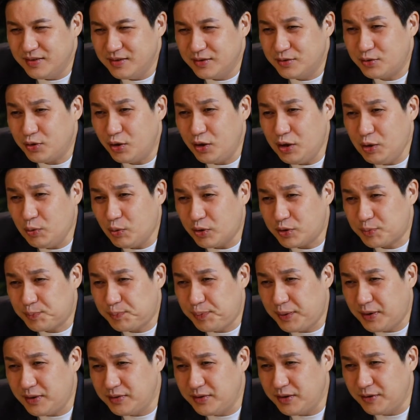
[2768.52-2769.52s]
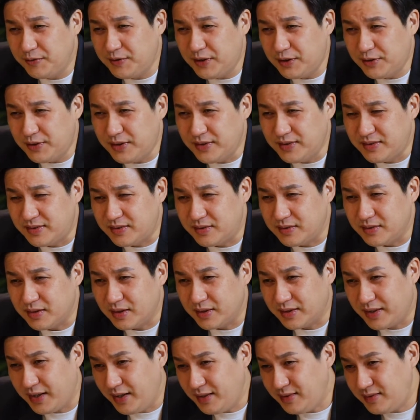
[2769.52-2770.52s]
So it was perseverance,
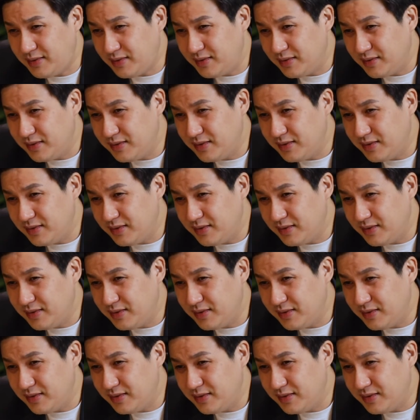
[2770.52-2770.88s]
I guess.